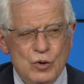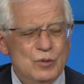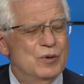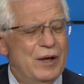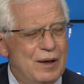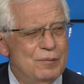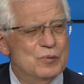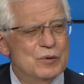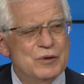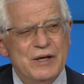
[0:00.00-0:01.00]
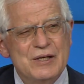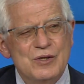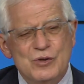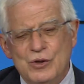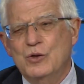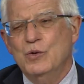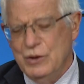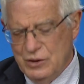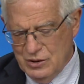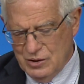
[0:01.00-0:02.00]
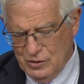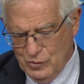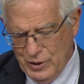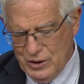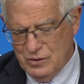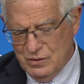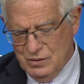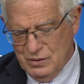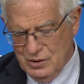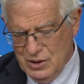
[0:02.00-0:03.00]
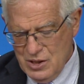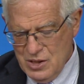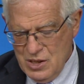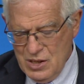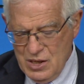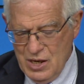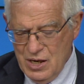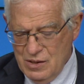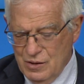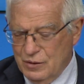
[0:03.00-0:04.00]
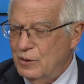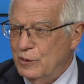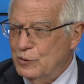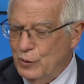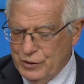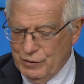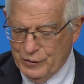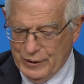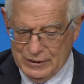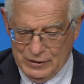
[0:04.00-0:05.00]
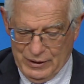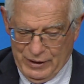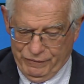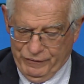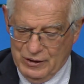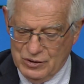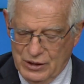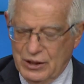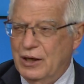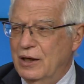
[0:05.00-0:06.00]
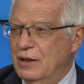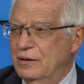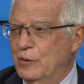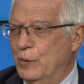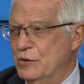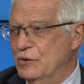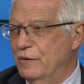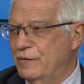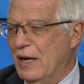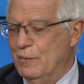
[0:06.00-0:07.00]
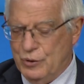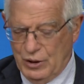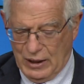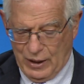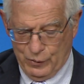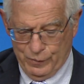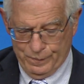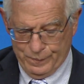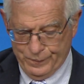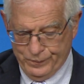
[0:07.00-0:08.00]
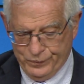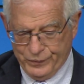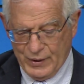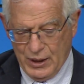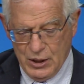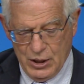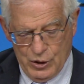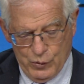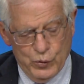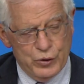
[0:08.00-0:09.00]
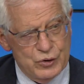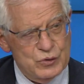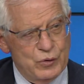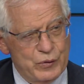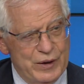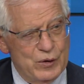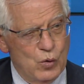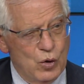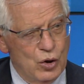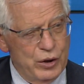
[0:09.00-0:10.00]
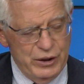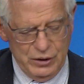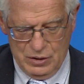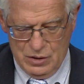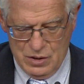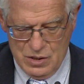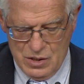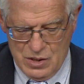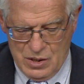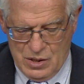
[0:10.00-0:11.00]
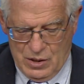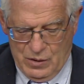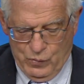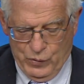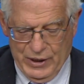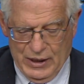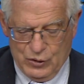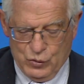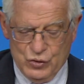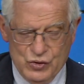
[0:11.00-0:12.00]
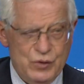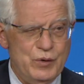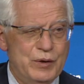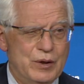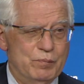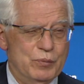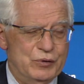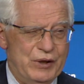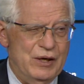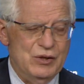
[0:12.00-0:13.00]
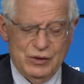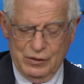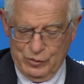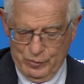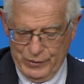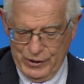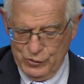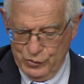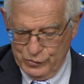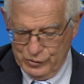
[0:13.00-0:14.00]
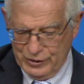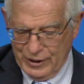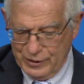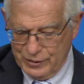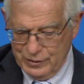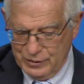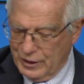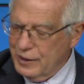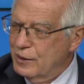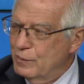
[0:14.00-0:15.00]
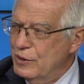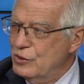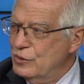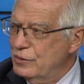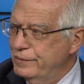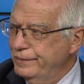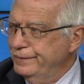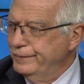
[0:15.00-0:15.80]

to help to address the security situation and the territorial threat they are facing in the region of Cabo Delgado. Work is already ongoing. We are considering a potential European Union training mission,